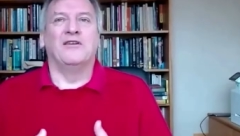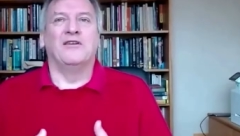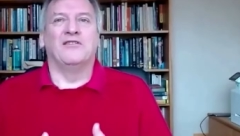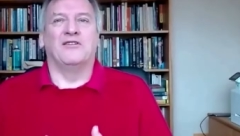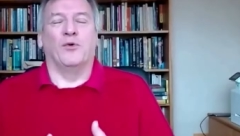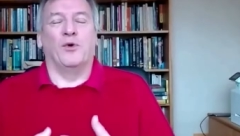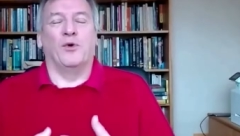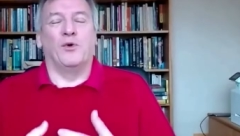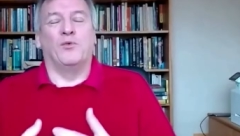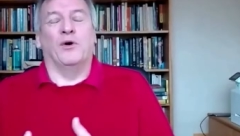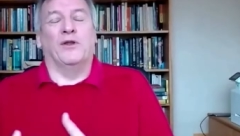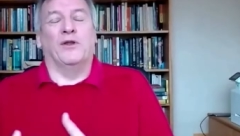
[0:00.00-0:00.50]
So
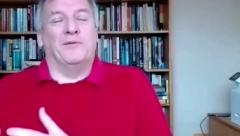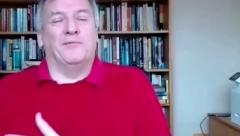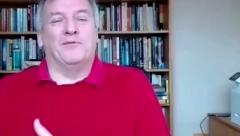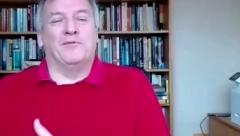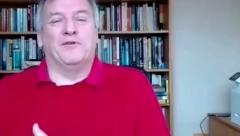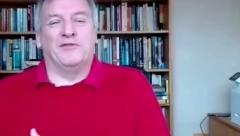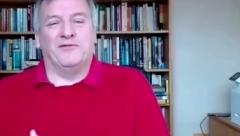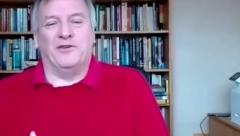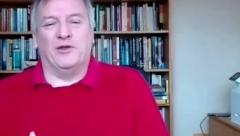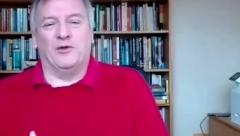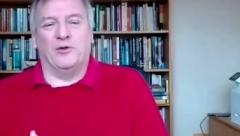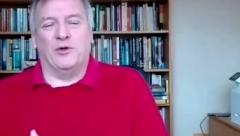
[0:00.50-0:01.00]
we want them
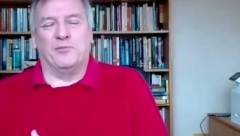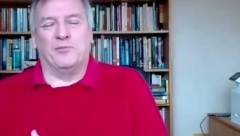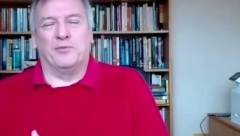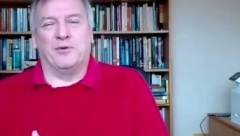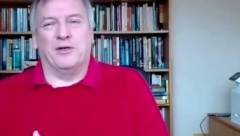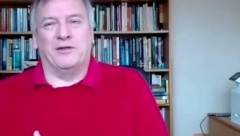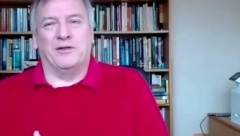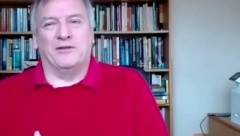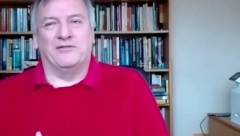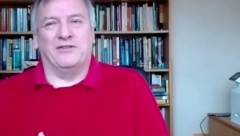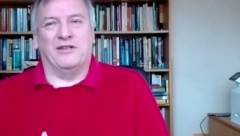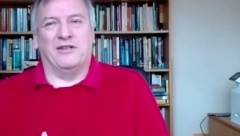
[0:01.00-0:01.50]
to follow a
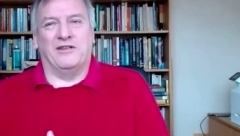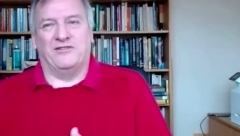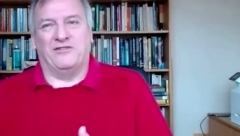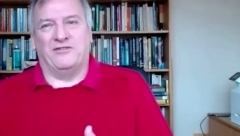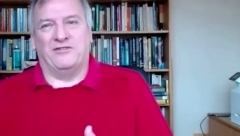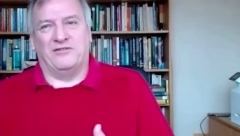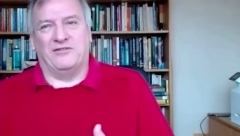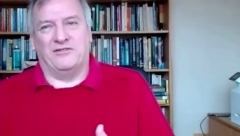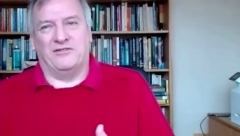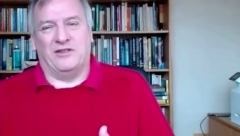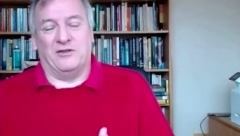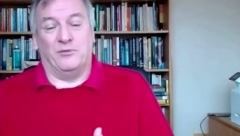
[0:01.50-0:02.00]

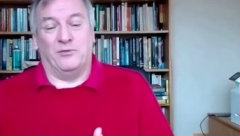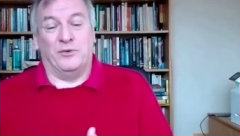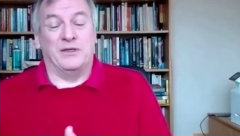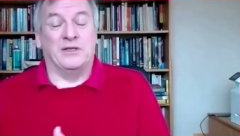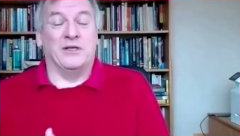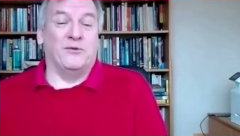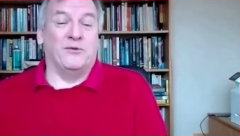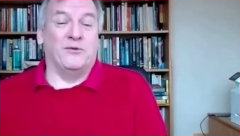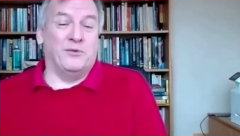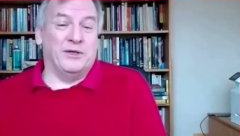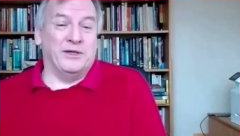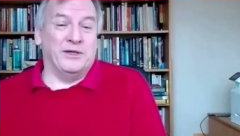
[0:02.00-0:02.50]
process so that we
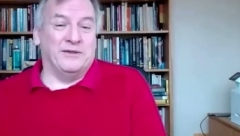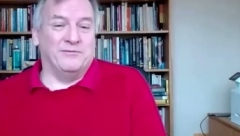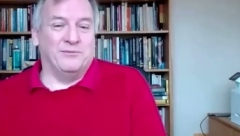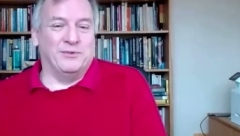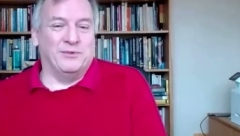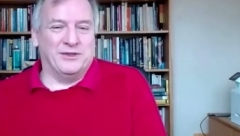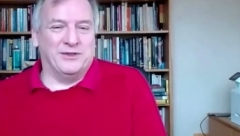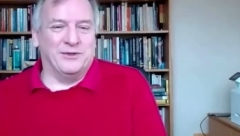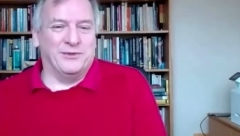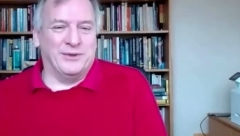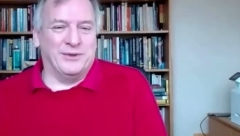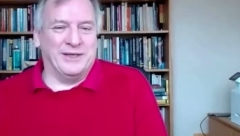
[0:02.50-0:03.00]
know we're,
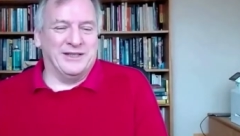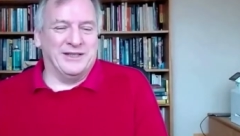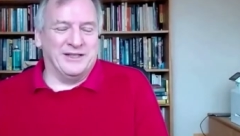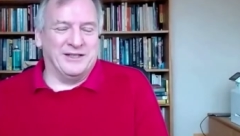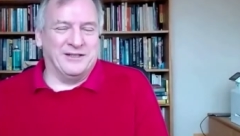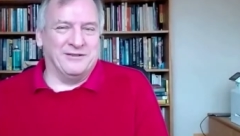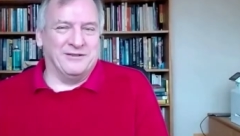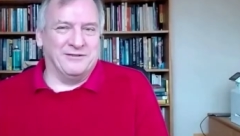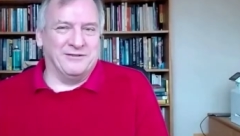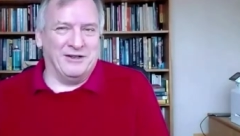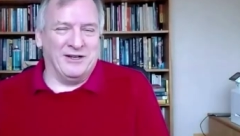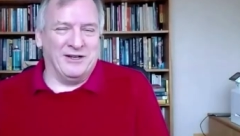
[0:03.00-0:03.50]
we're doing it
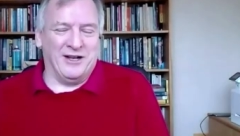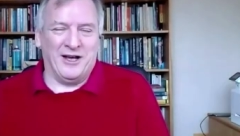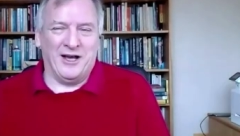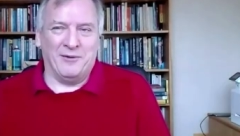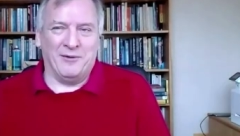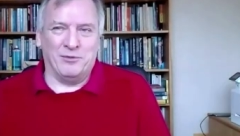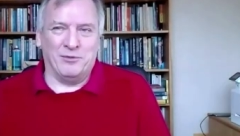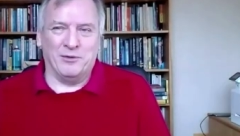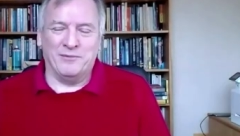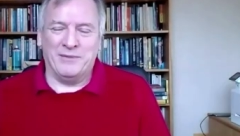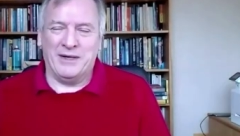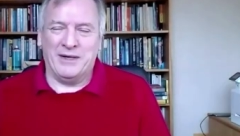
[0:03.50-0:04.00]
in a
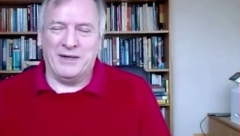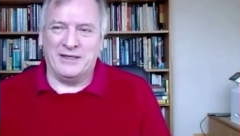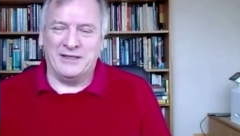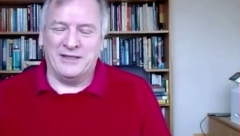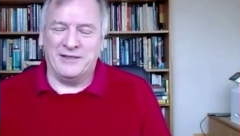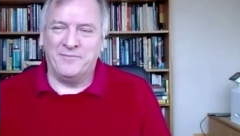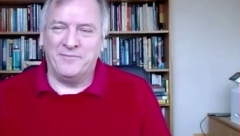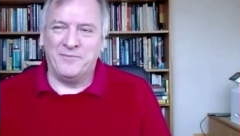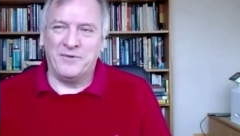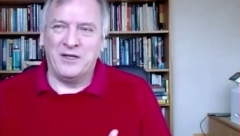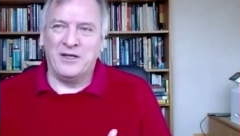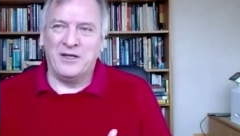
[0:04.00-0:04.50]
reliable
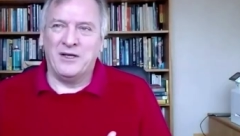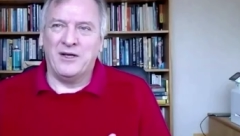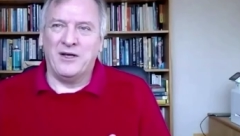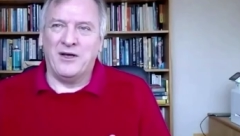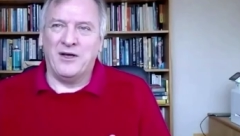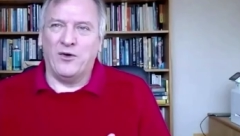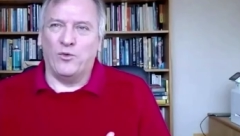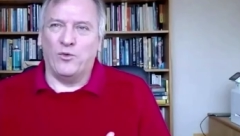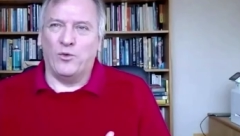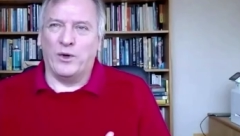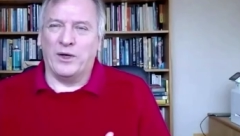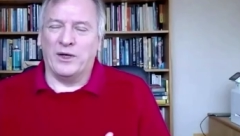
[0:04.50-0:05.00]
manner.
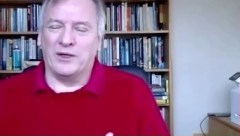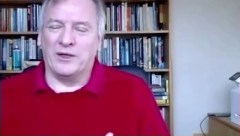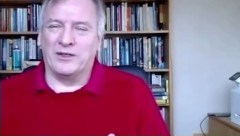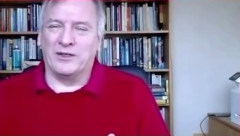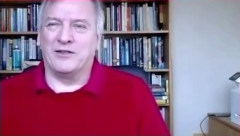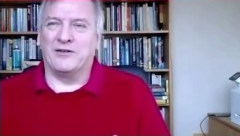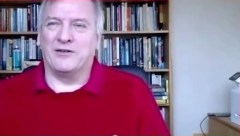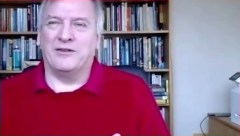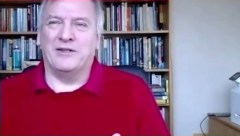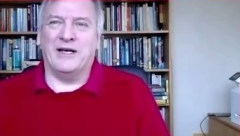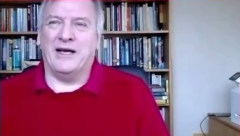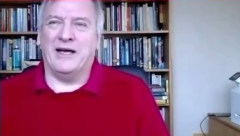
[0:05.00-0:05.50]
We'll
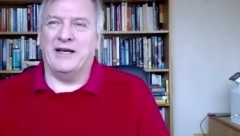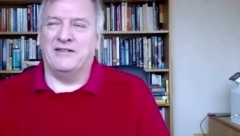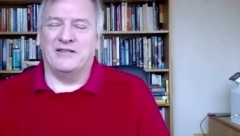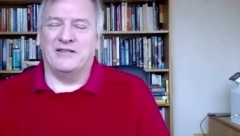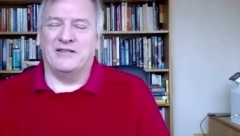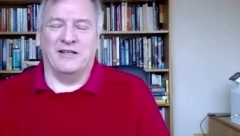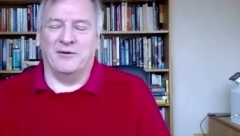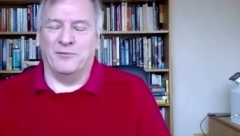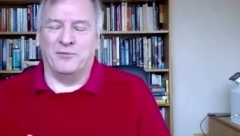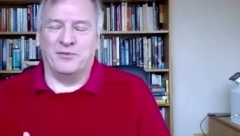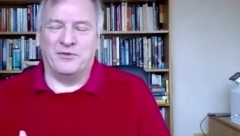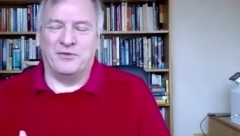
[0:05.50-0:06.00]
create
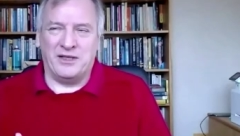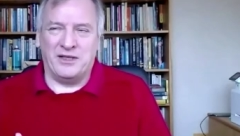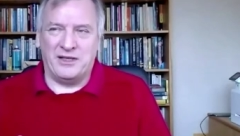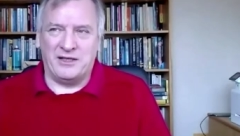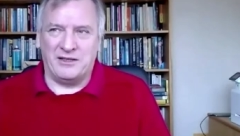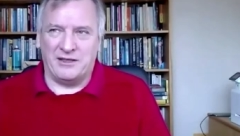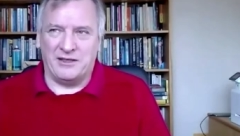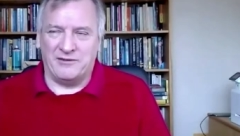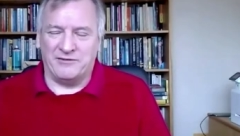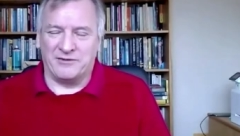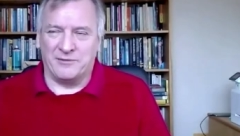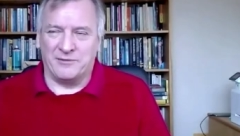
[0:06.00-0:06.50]
it, and
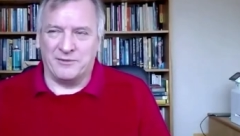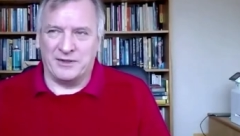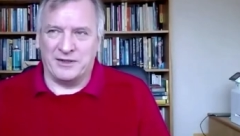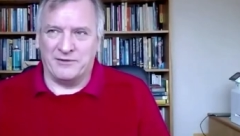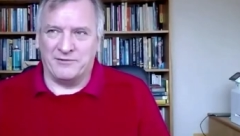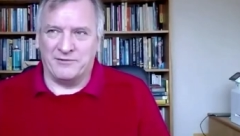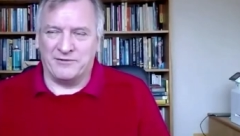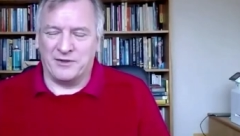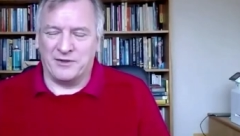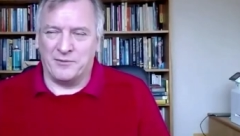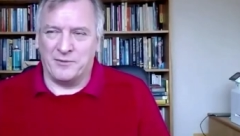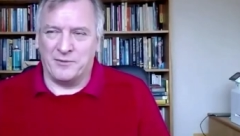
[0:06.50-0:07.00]
particularly from a,
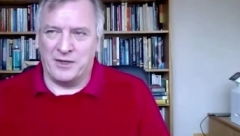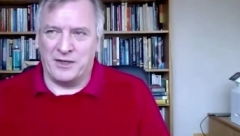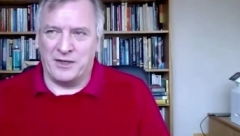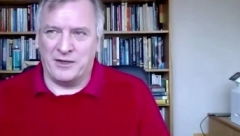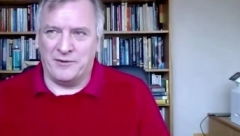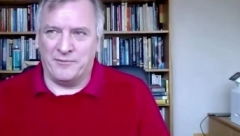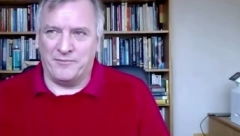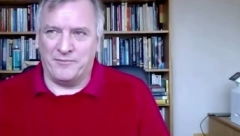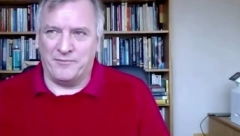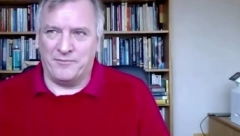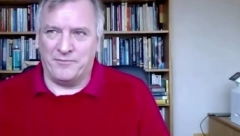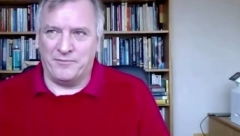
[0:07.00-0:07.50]
from
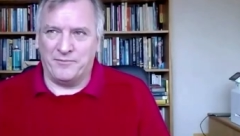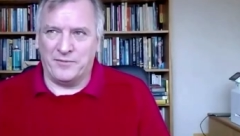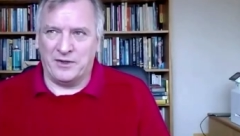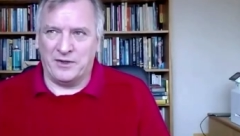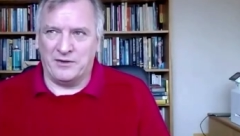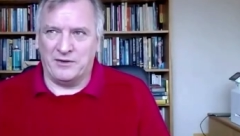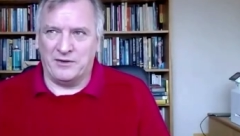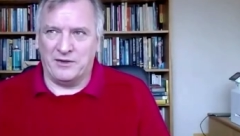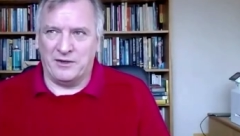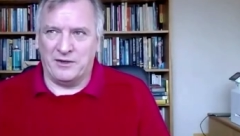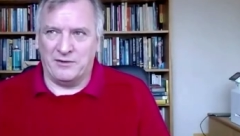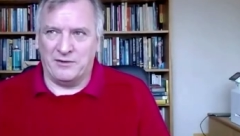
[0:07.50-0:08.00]
a
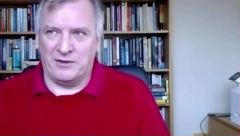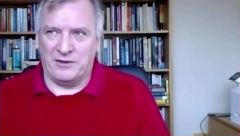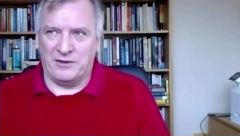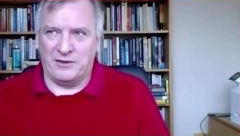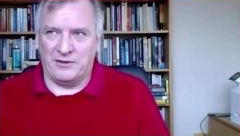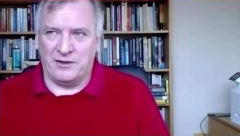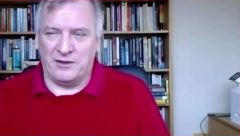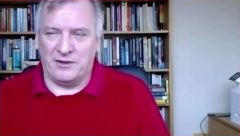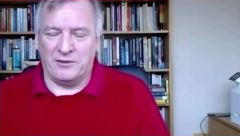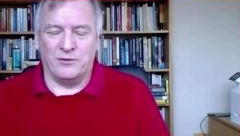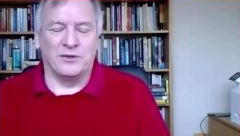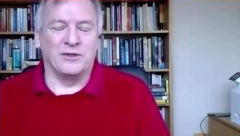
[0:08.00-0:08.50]

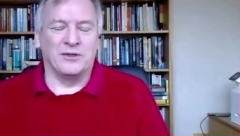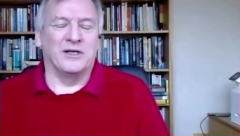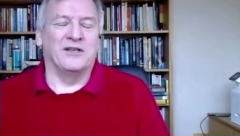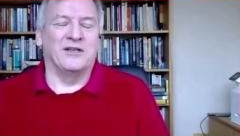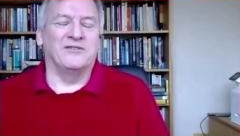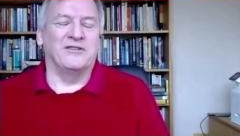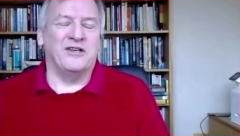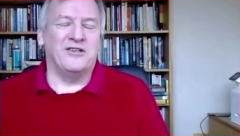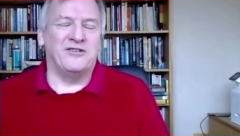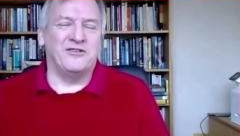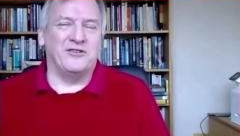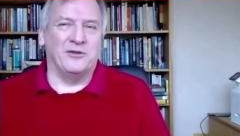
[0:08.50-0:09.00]
an
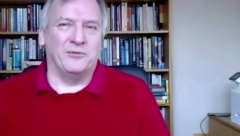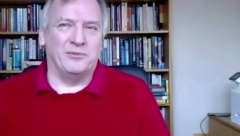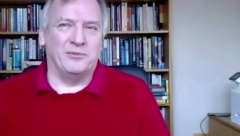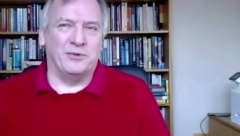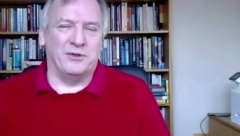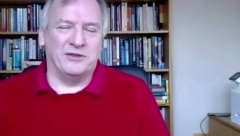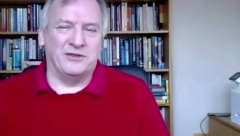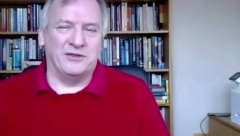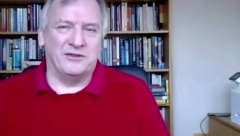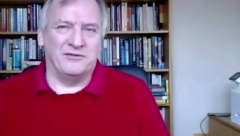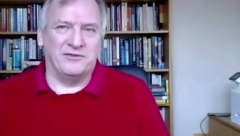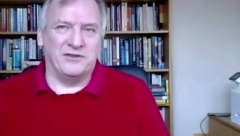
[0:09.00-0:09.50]
organizational
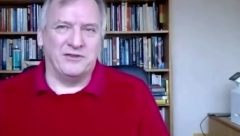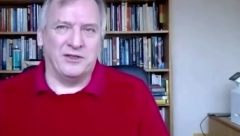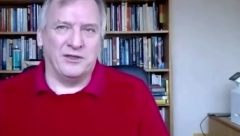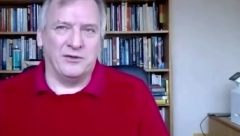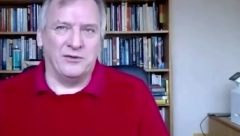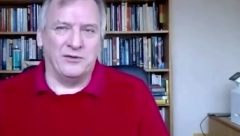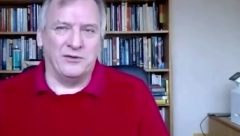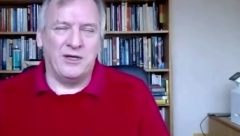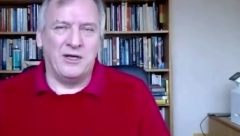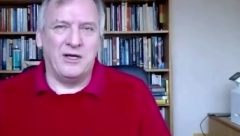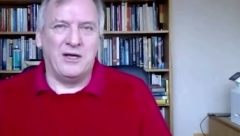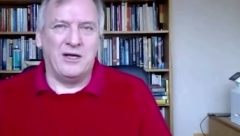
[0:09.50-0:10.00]
point of
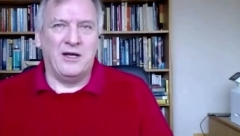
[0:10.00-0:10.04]
view,